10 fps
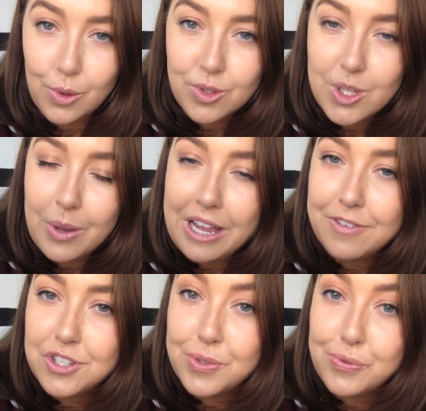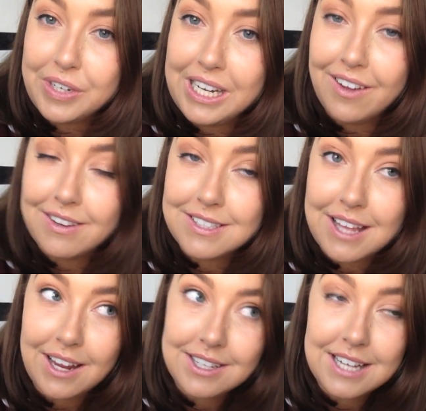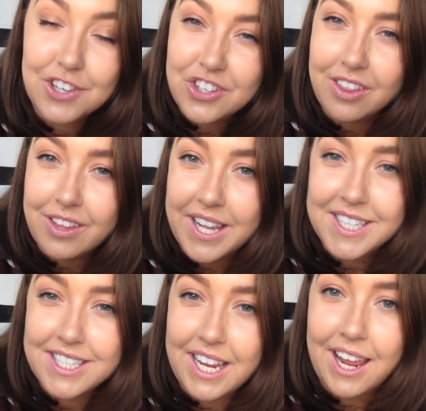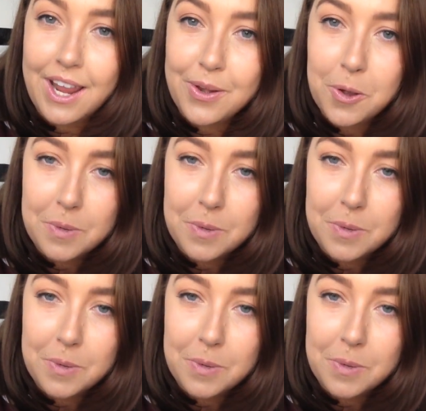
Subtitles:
Also, I have just realised that it's actually Thursday and not